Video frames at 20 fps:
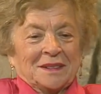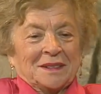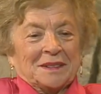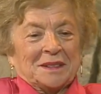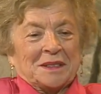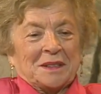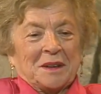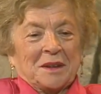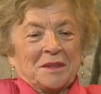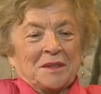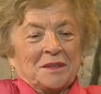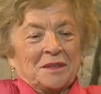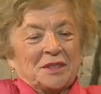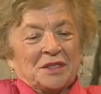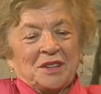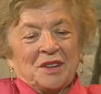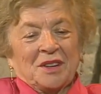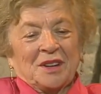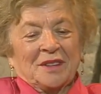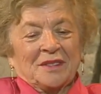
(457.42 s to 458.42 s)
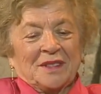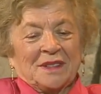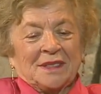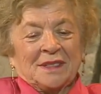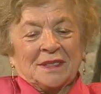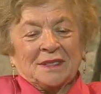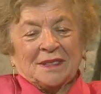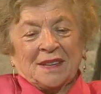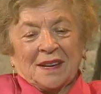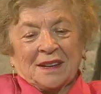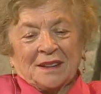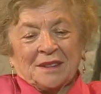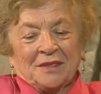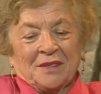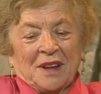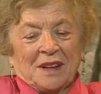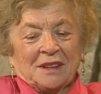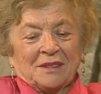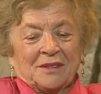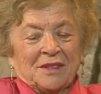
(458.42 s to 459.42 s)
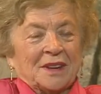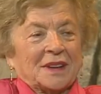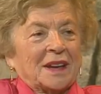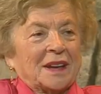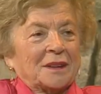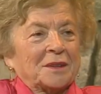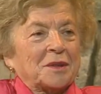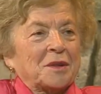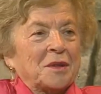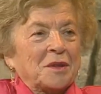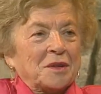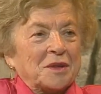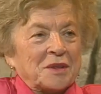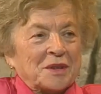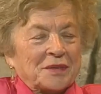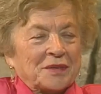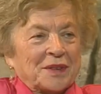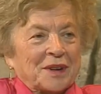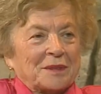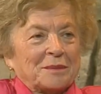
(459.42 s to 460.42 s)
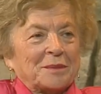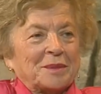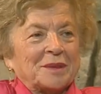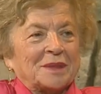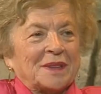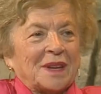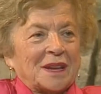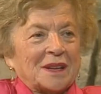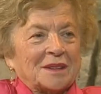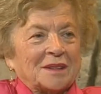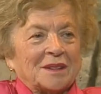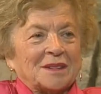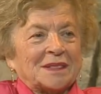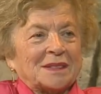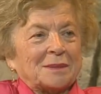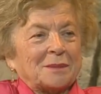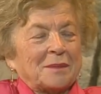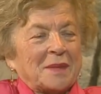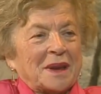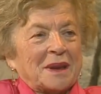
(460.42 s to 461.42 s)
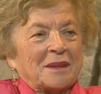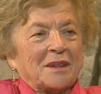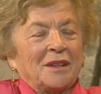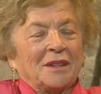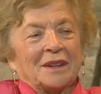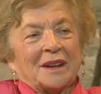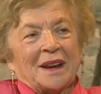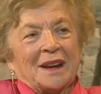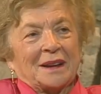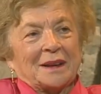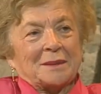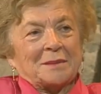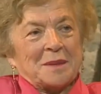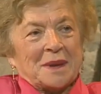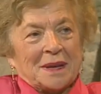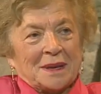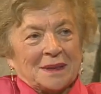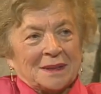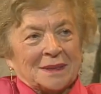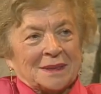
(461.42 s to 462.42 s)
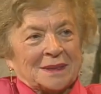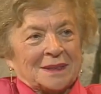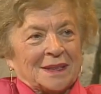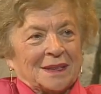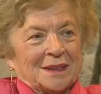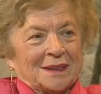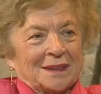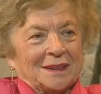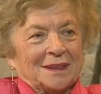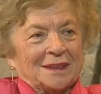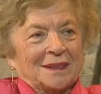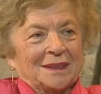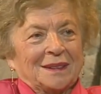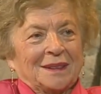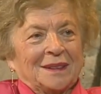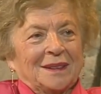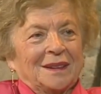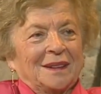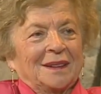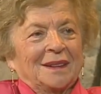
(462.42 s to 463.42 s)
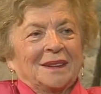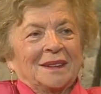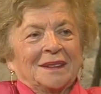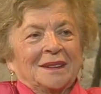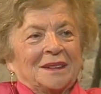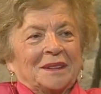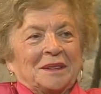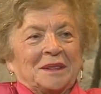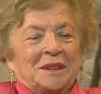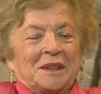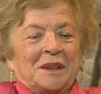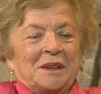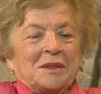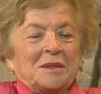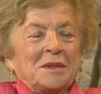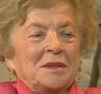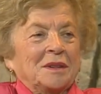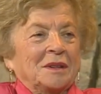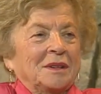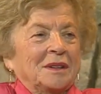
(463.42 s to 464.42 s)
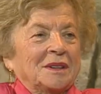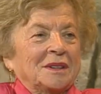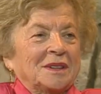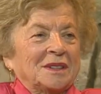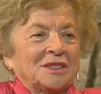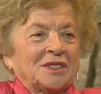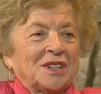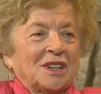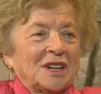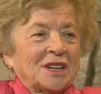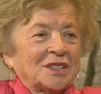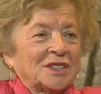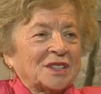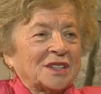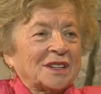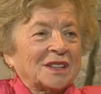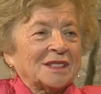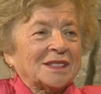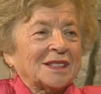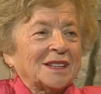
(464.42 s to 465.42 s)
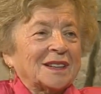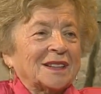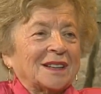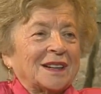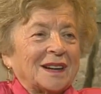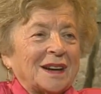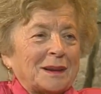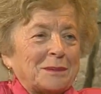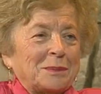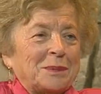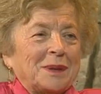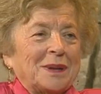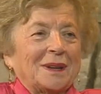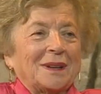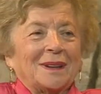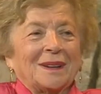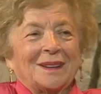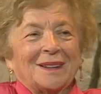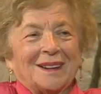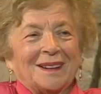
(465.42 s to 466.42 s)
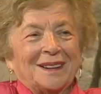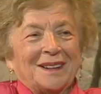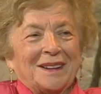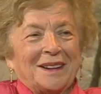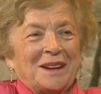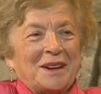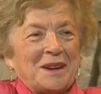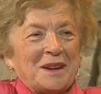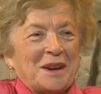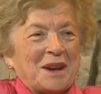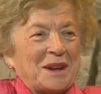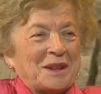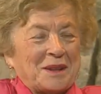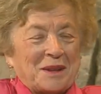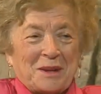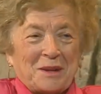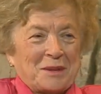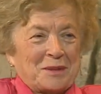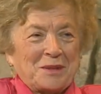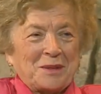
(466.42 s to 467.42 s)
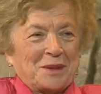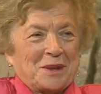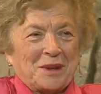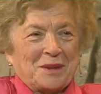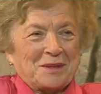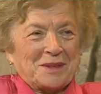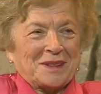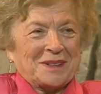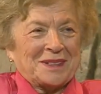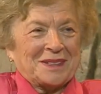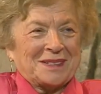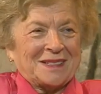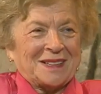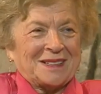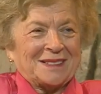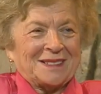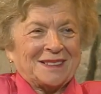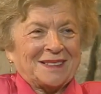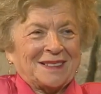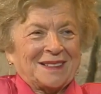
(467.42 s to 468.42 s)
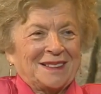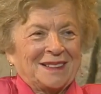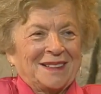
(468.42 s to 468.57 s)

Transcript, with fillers: So she always said what we can cook from potatoes, make all kind of meals, you know. Fleshkas and kraplach, and I don't know if you know what this is,